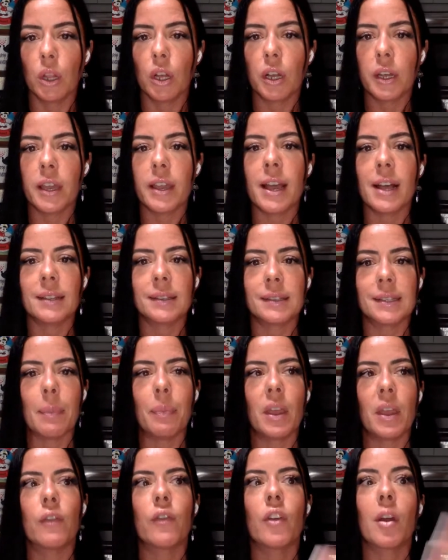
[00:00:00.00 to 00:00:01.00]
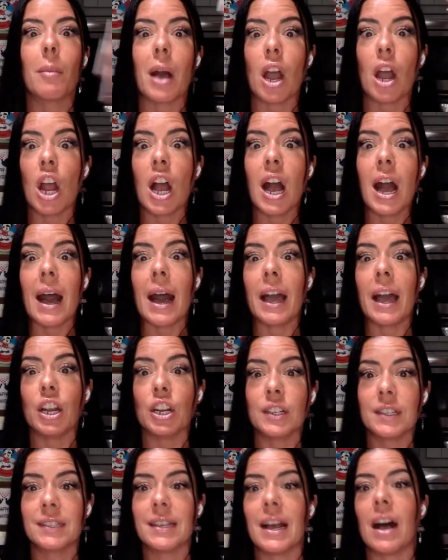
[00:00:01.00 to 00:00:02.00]
We're looking at something from our
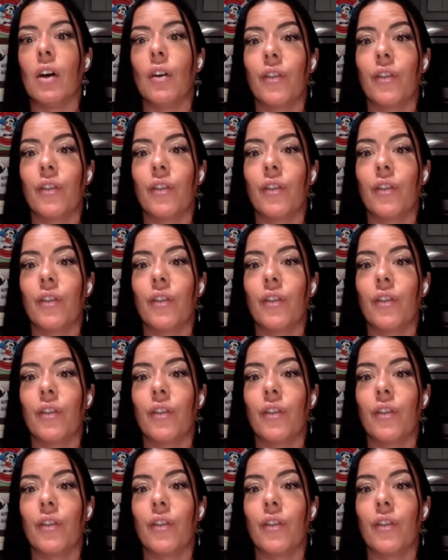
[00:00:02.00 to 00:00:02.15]
higher